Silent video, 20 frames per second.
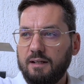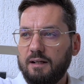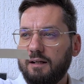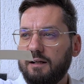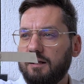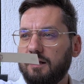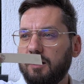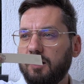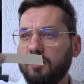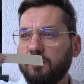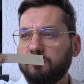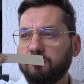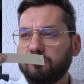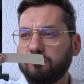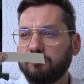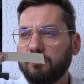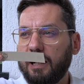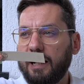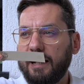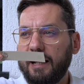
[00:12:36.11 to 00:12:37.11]

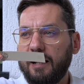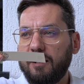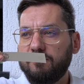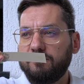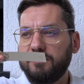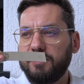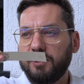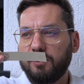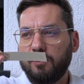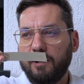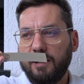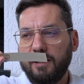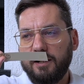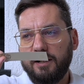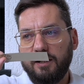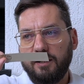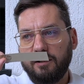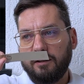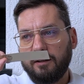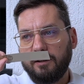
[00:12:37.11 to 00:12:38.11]
I have no
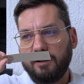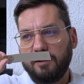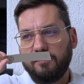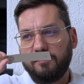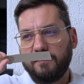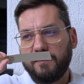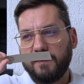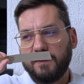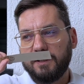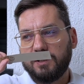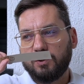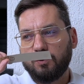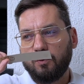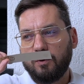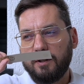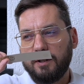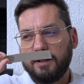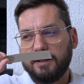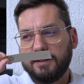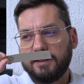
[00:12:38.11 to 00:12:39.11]
idea if this
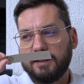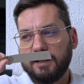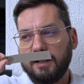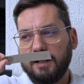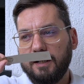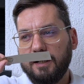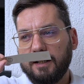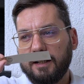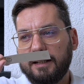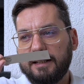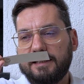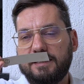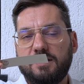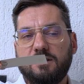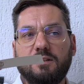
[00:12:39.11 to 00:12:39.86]
was, because